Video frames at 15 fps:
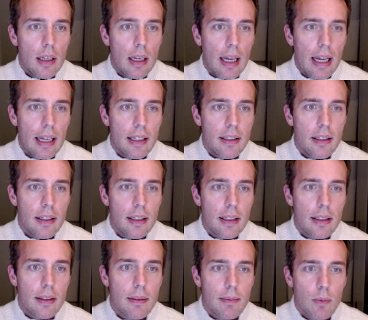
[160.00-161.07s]
and
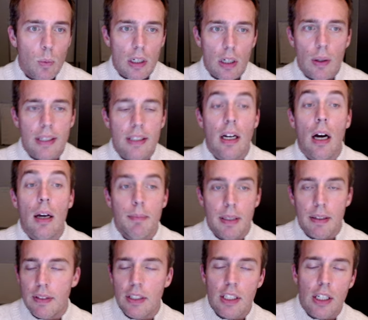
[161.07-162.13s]
we're going to
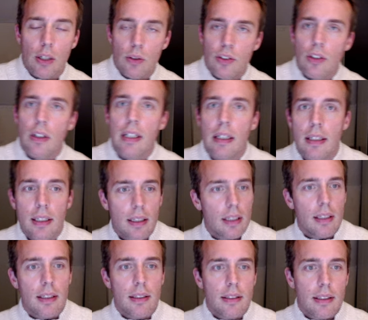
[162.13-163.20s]
unpivot the code. Sorry,
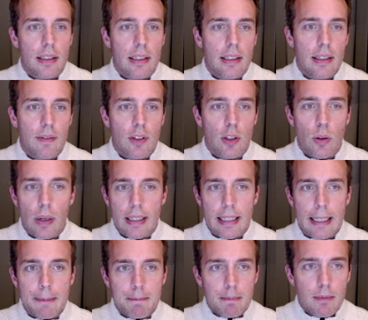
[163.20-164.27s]
I have to correct
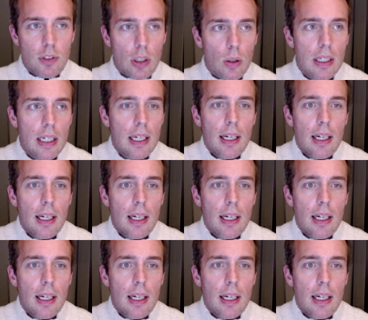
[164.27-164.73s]
that. So